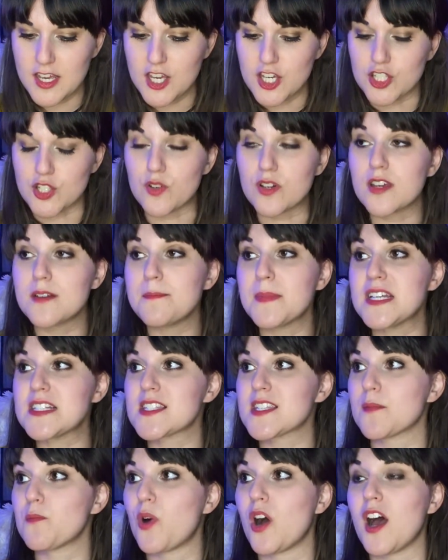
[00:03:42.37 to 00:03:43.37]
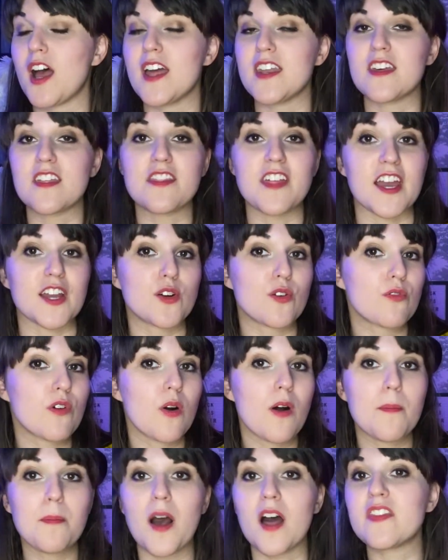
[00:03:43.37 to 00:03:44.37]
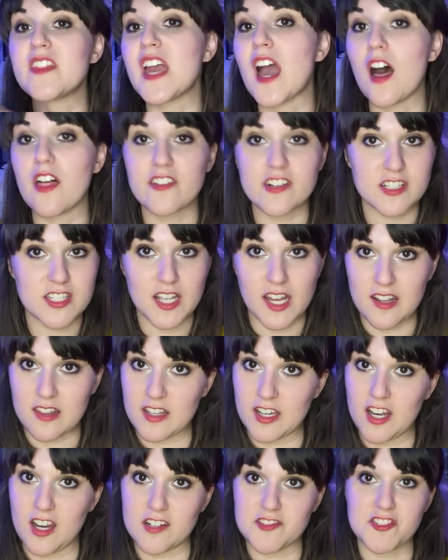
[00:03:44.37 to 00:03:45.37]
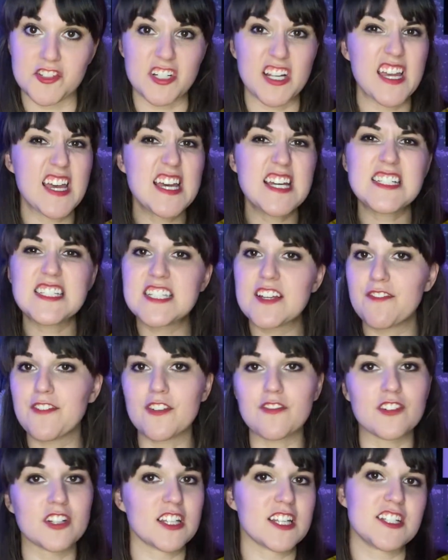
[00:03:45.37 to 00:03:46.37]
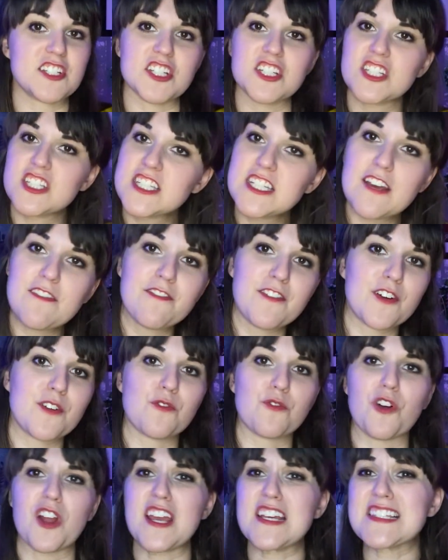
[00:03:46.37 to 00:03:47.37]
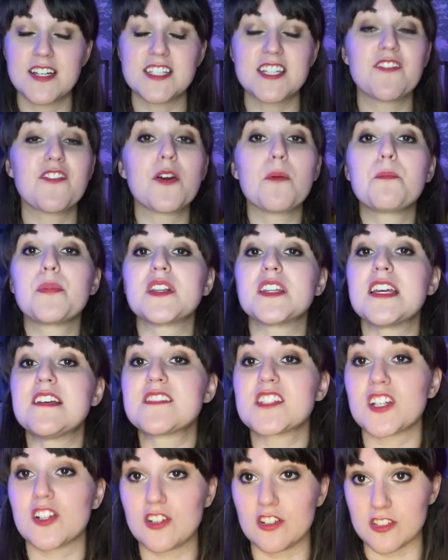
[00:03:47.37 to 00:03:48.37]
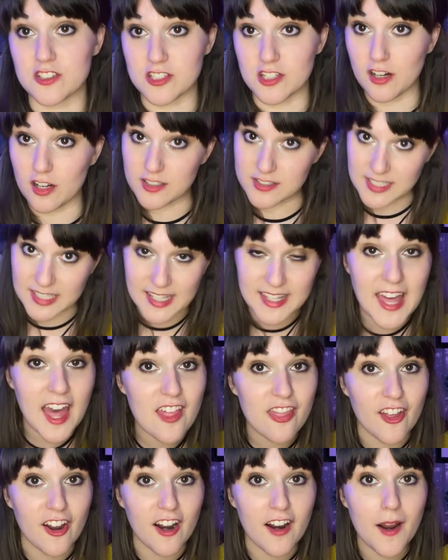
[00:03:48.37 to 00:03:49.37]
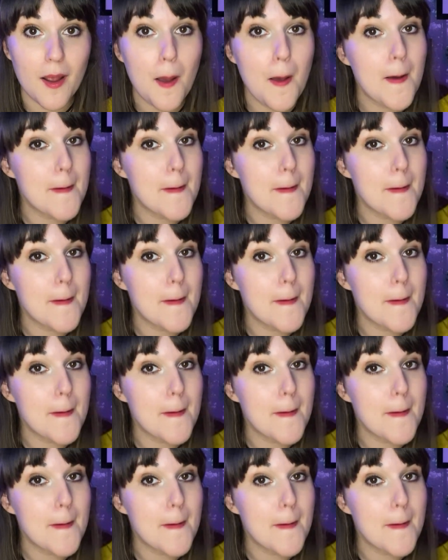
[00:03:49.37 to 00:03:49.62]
You can meet someone that grew up on the other side of the country. Different religion, different race, different beliefs and culture altogether.